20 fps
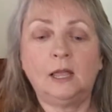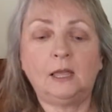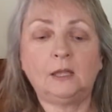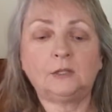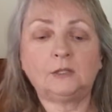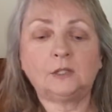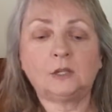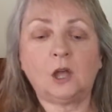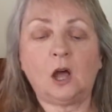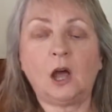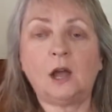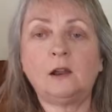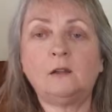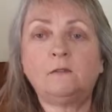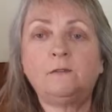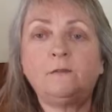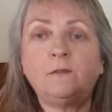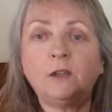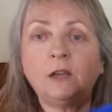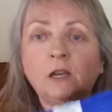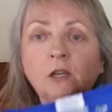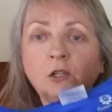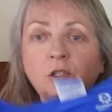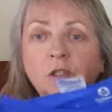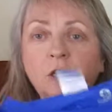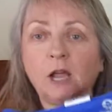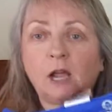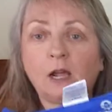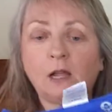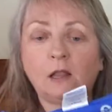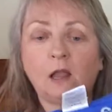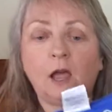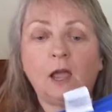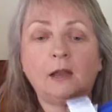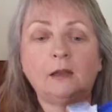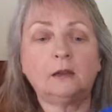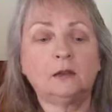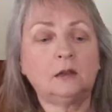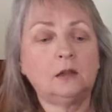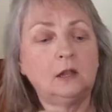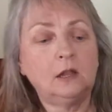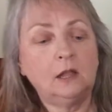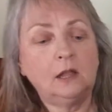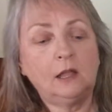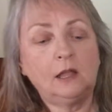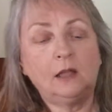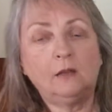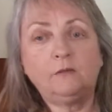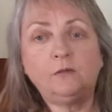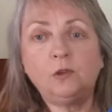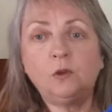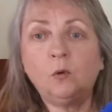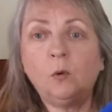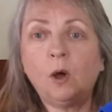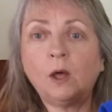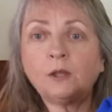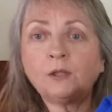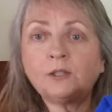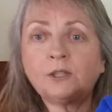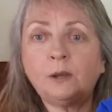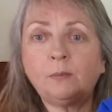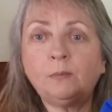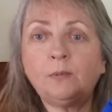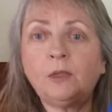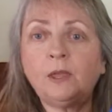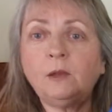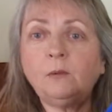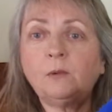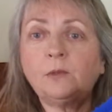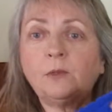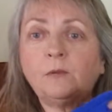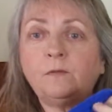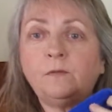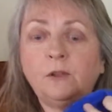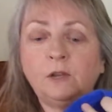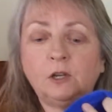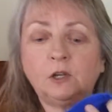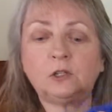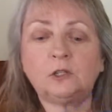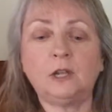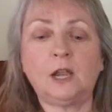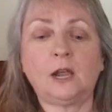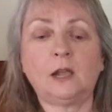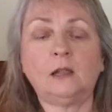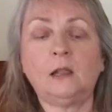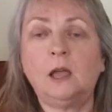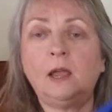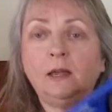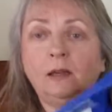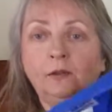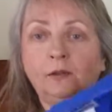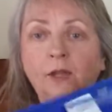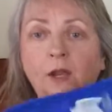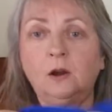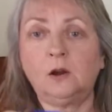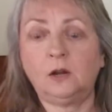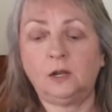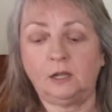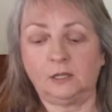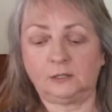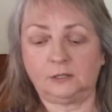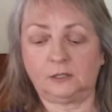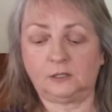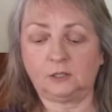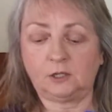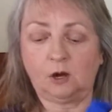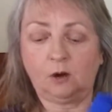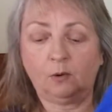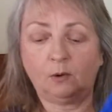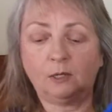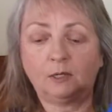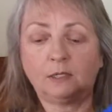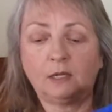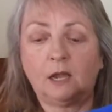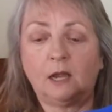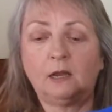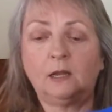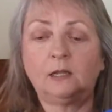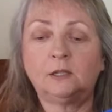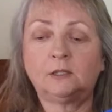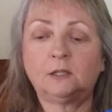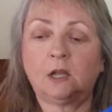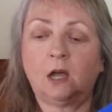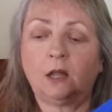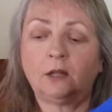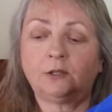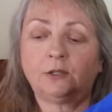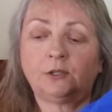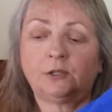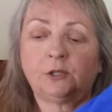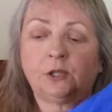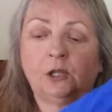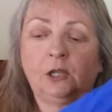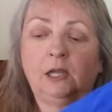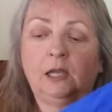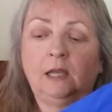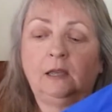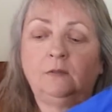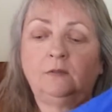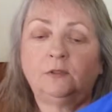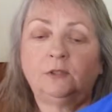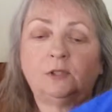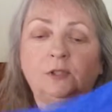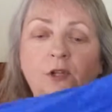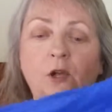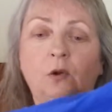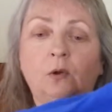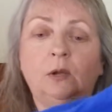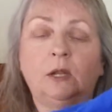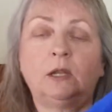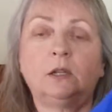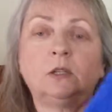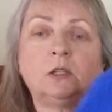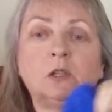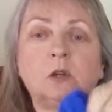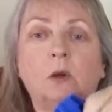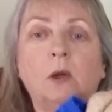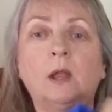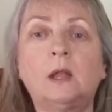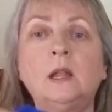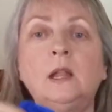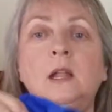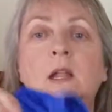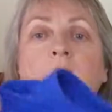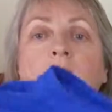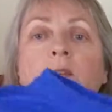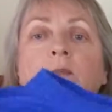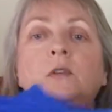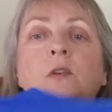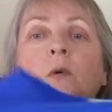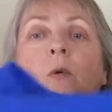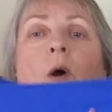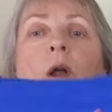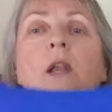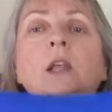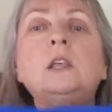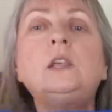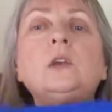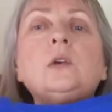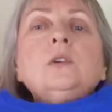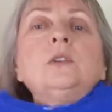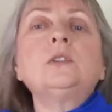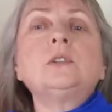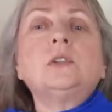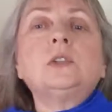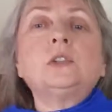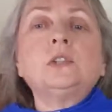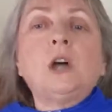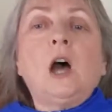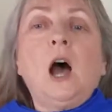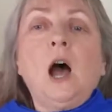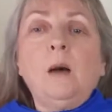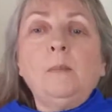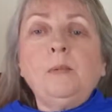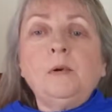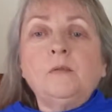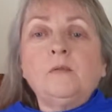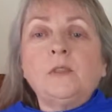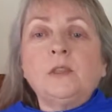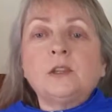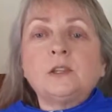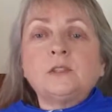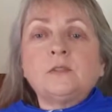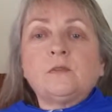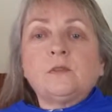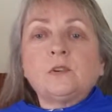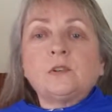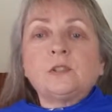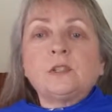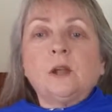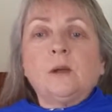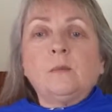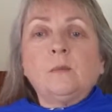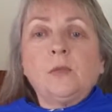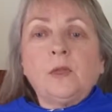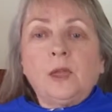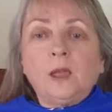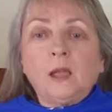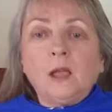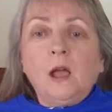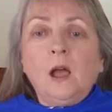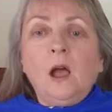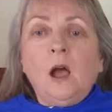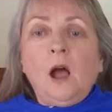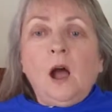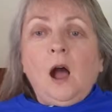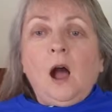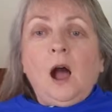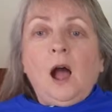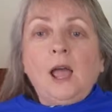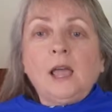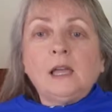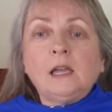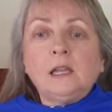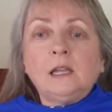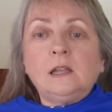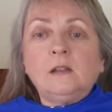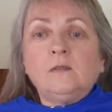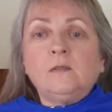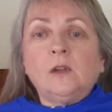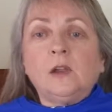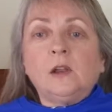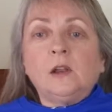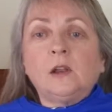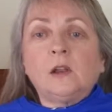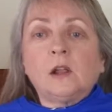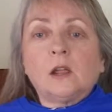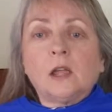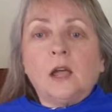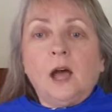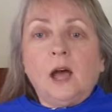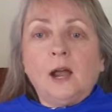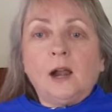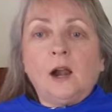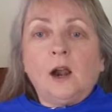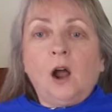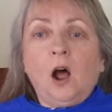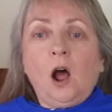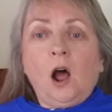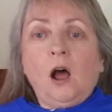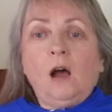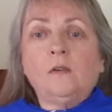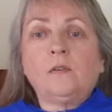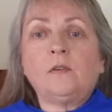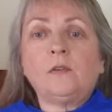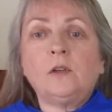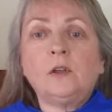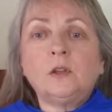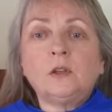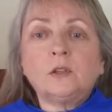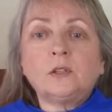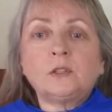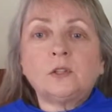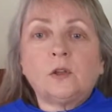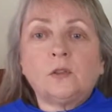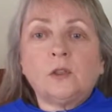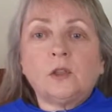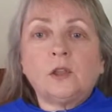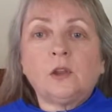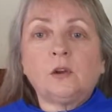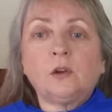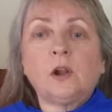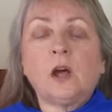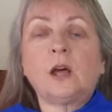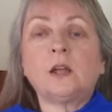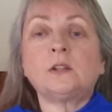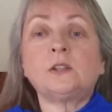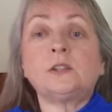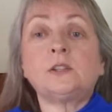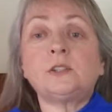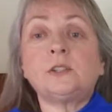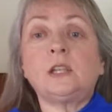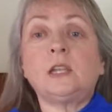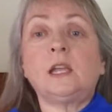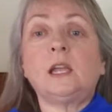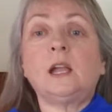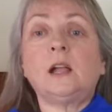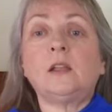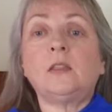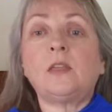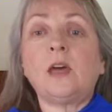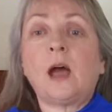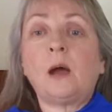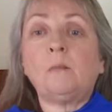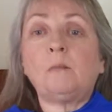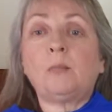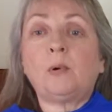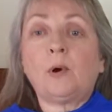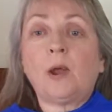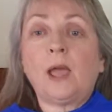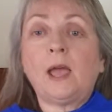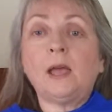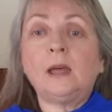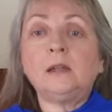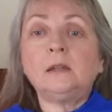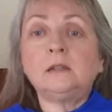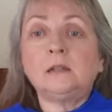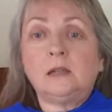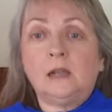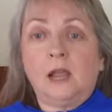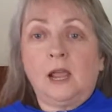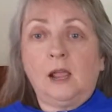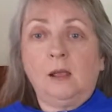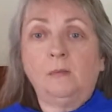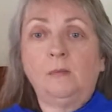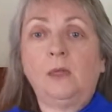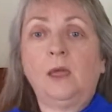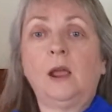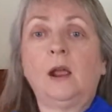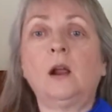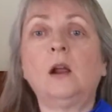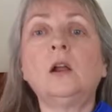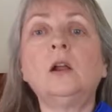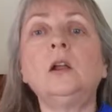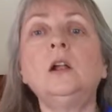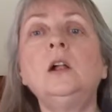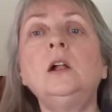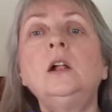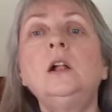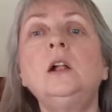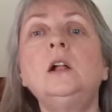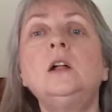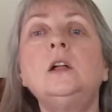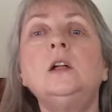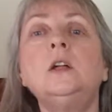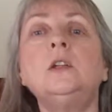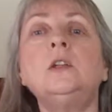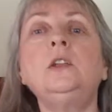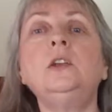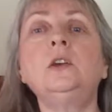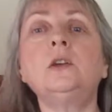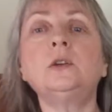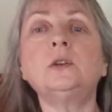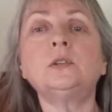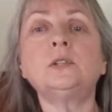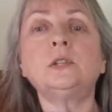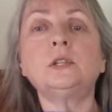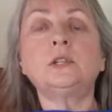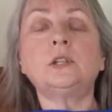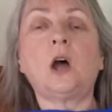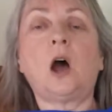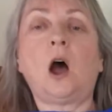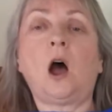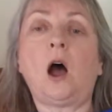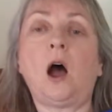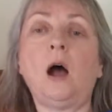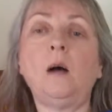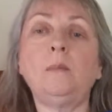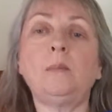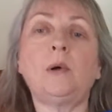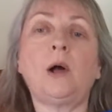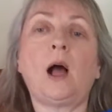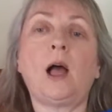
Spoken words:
It's got a finished neckline. If you want something with a finished neckline, there it is. It's already done. It's got sleeves sewn into it. If you want to use the top of this for something, I could even cut it off so that you're not seeing that brand name there. Use the top.